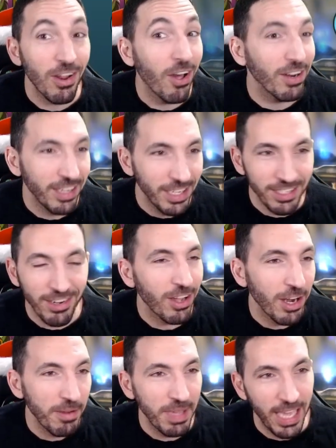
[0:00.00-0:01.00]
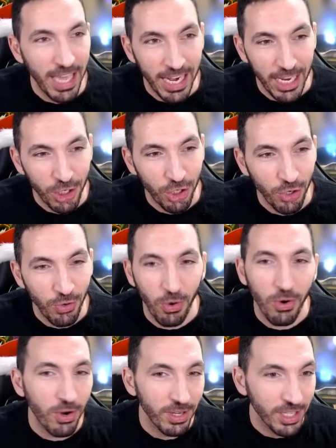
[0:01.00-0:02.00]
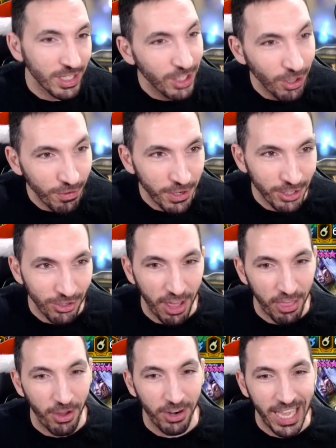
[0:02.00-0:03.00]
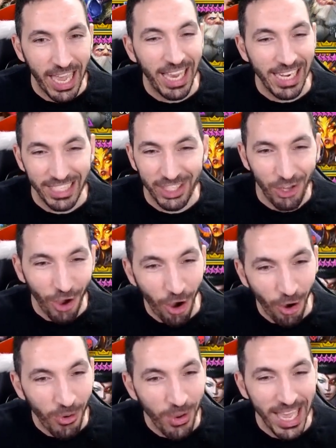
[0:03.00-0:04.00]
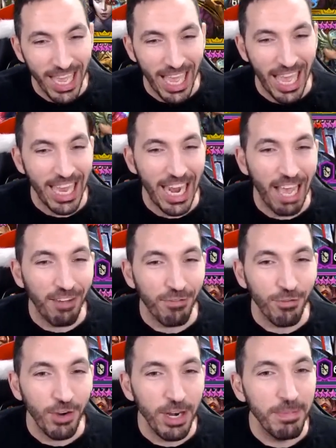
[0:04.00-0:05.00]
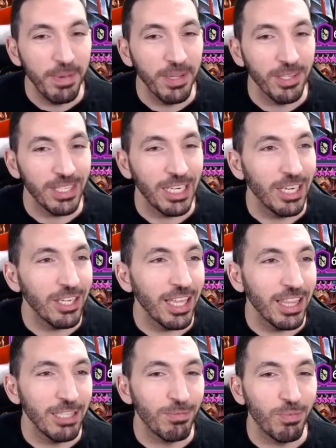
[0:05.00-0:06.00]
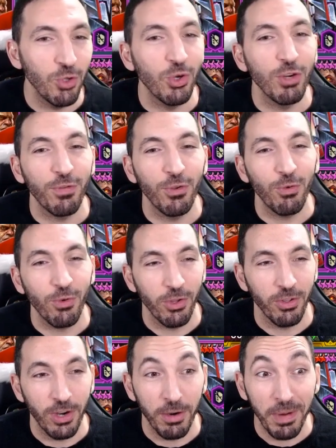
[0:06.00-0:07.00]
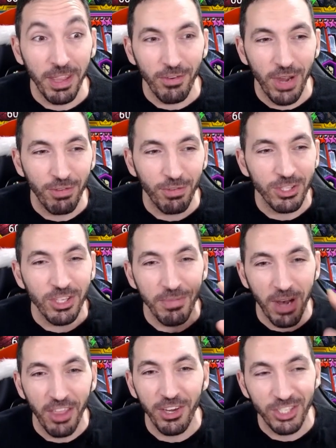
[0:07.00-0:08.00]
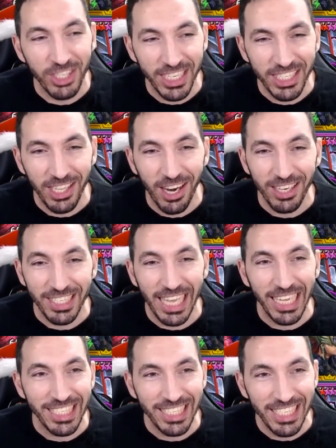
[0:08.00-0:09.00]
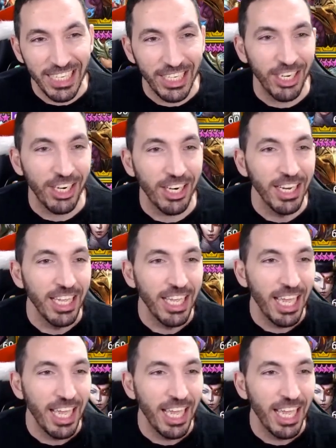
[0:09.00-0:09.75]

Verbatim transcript: It's not, it's not going to be an issue or the silver. So I thought, okay, let's go. And I've rebuilt. Look at this beautiful Royal Guard. By the way, I've got some other six stars like a Seeker